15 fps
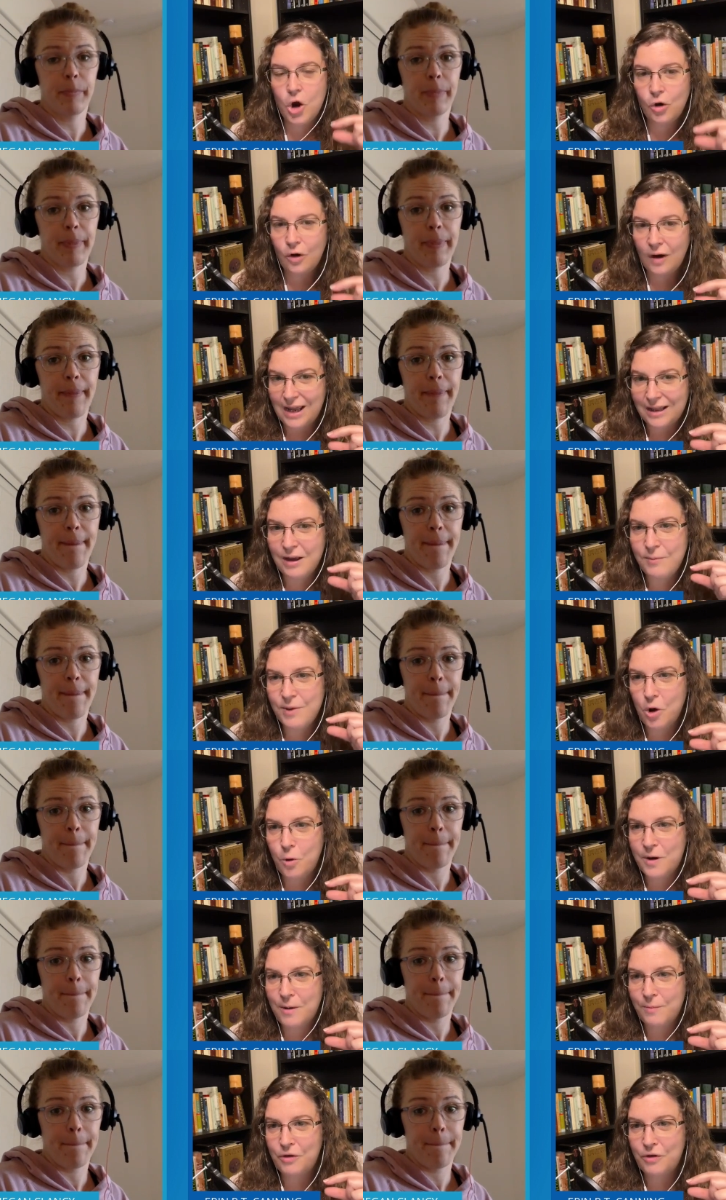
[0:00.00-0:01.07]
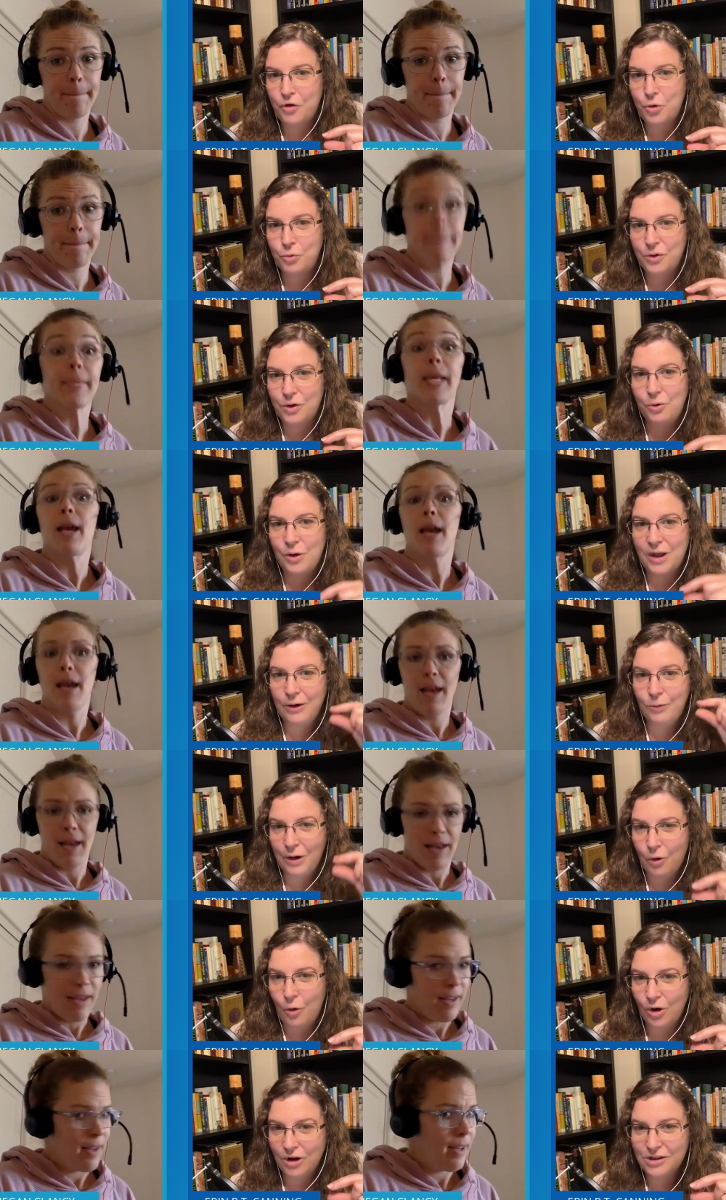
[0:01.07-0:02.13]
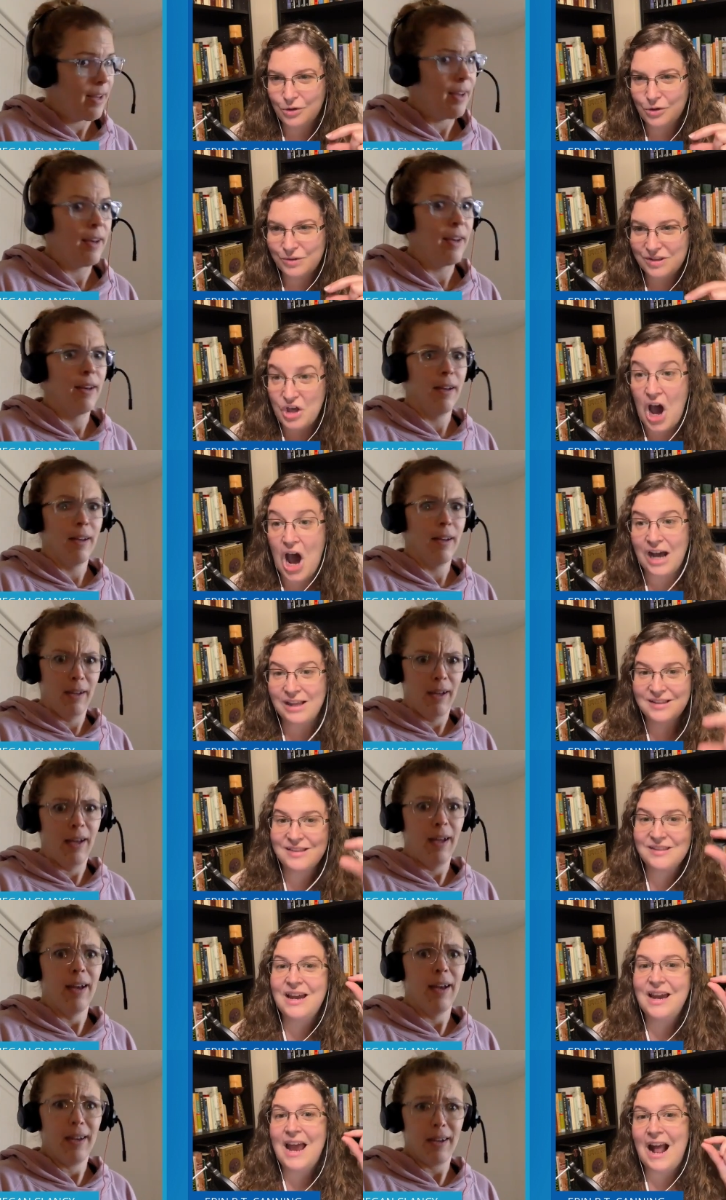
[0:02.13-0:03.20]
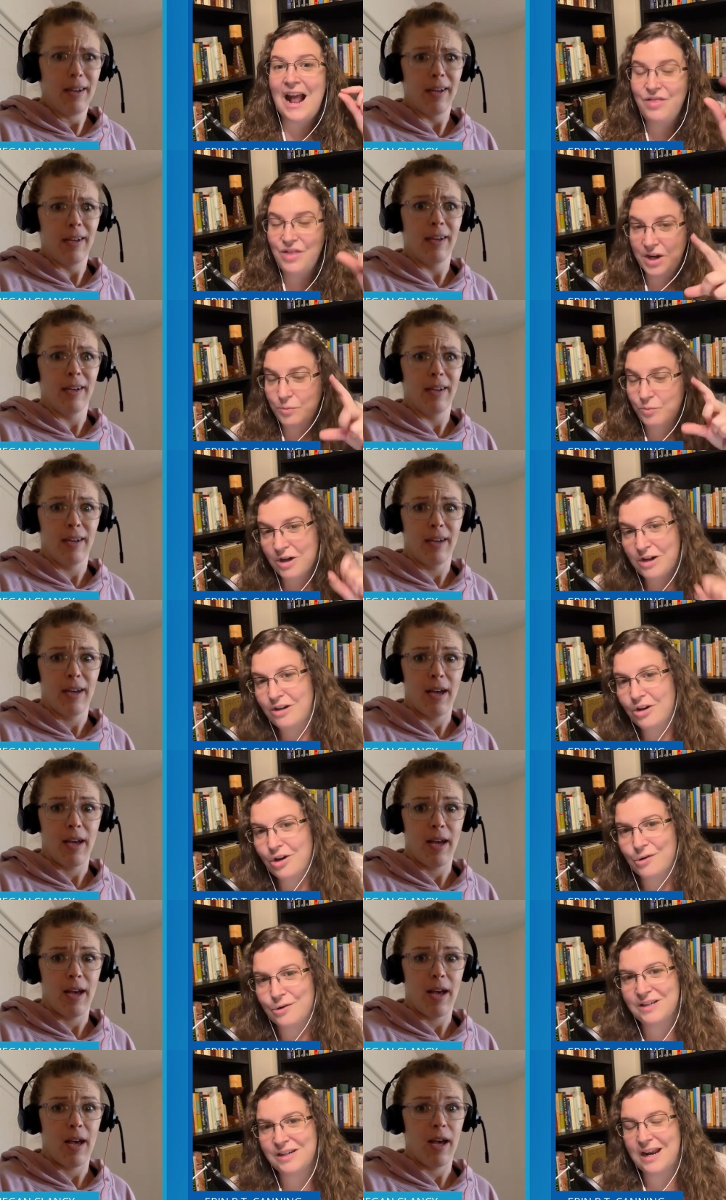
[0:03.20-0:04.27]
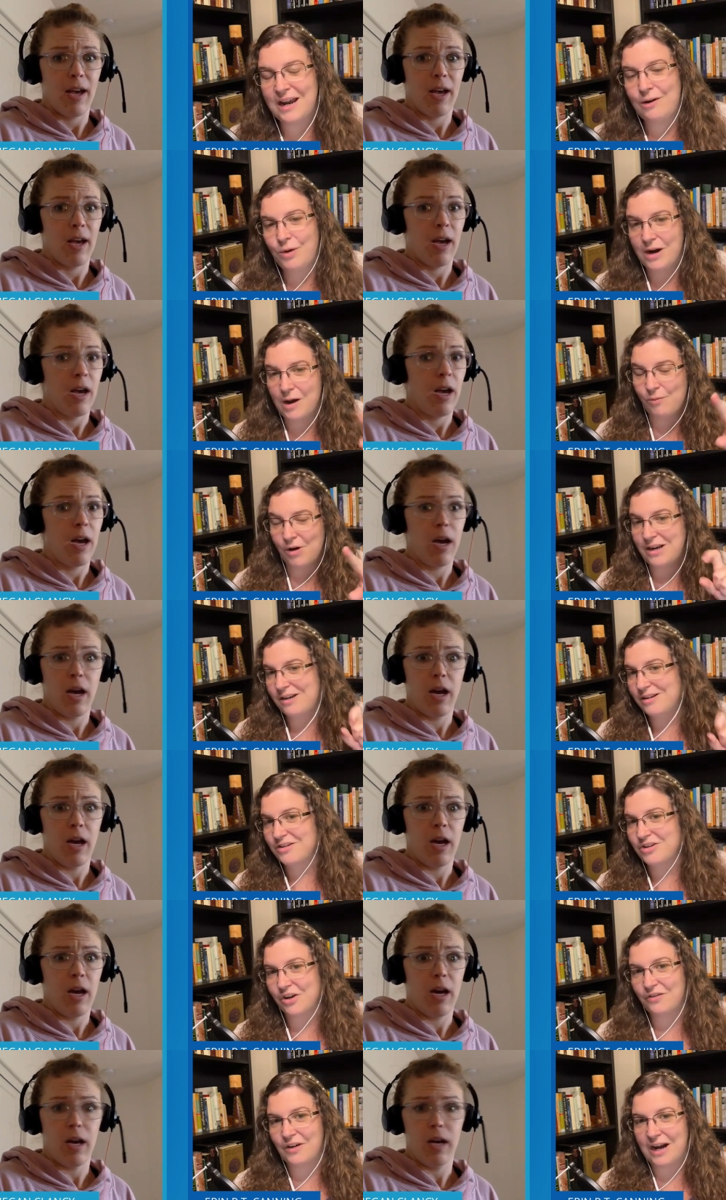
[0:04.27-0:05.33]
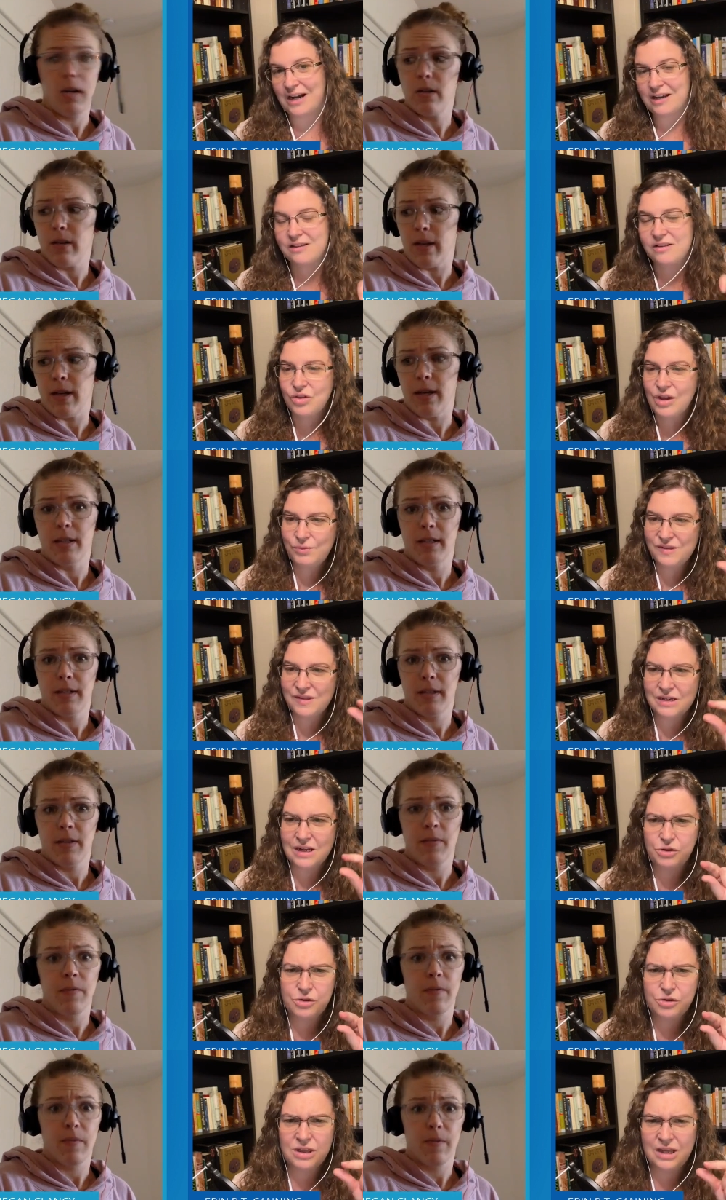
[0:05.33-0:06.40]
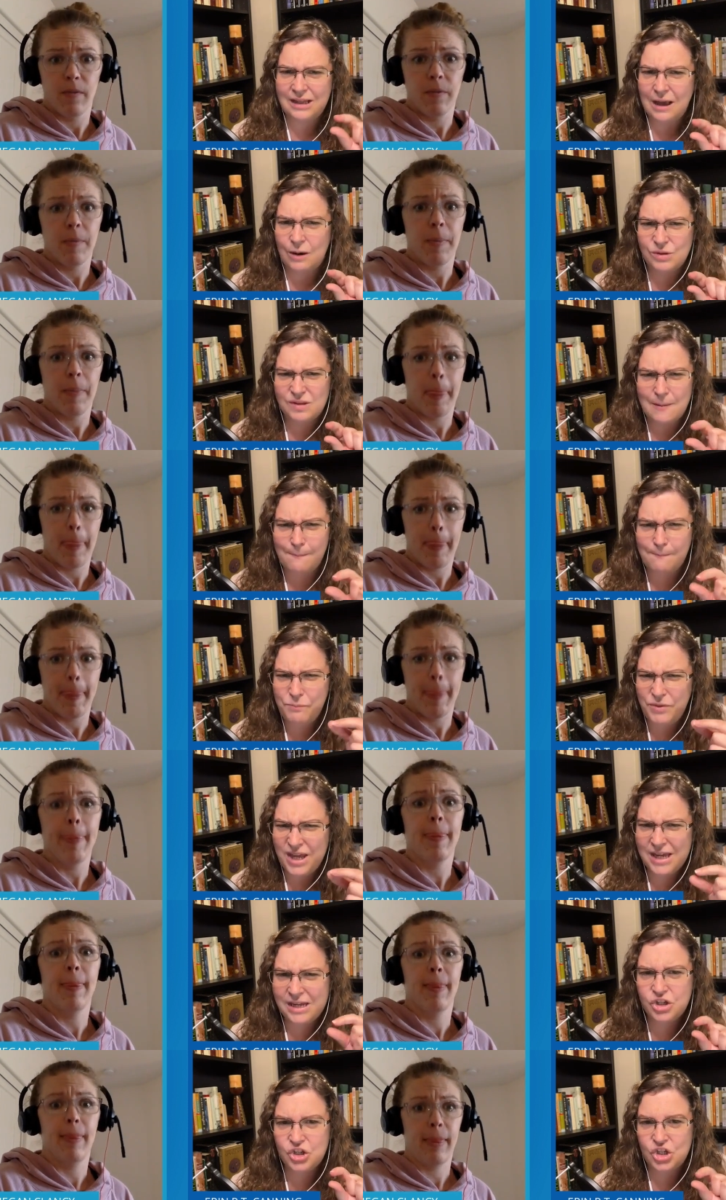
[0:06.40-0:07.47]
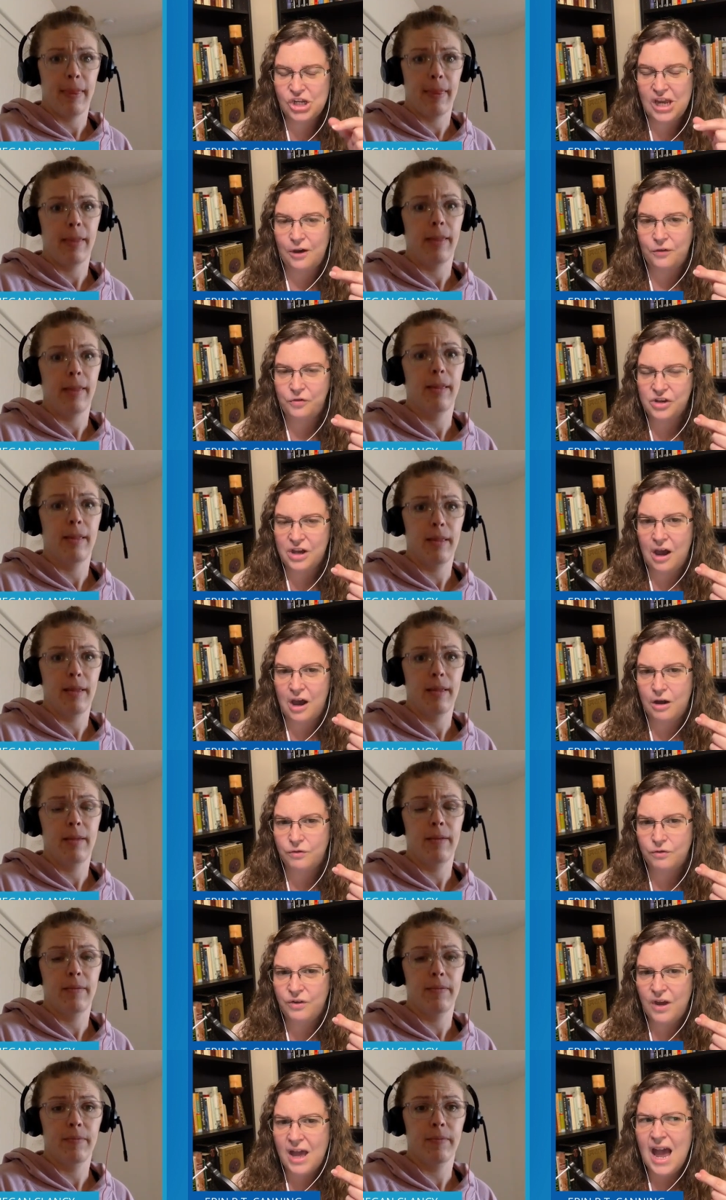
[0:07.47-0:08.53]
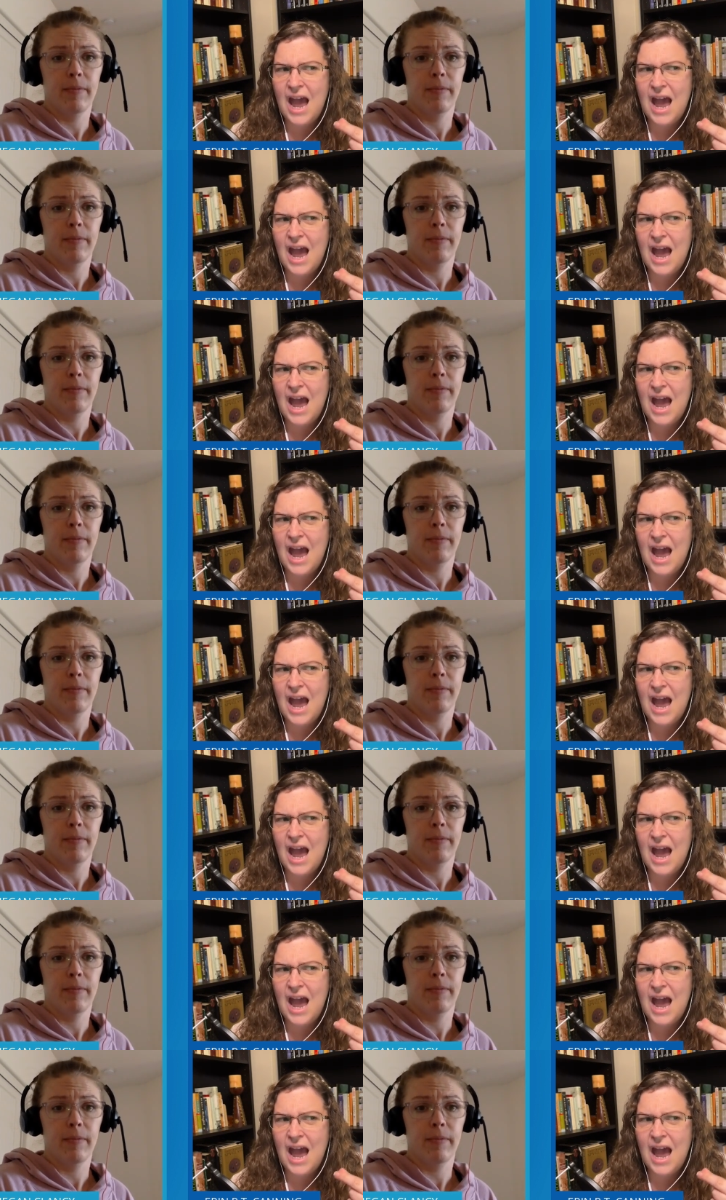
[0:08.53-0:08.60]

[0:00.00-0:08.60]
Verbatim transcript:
Speaker 1: Great. Let me open up my phone real quick, record those thoughts, and then I'm ready to go tonight when I'm ready to start writing. Oh, so that yeah. was another thing that was a big shift of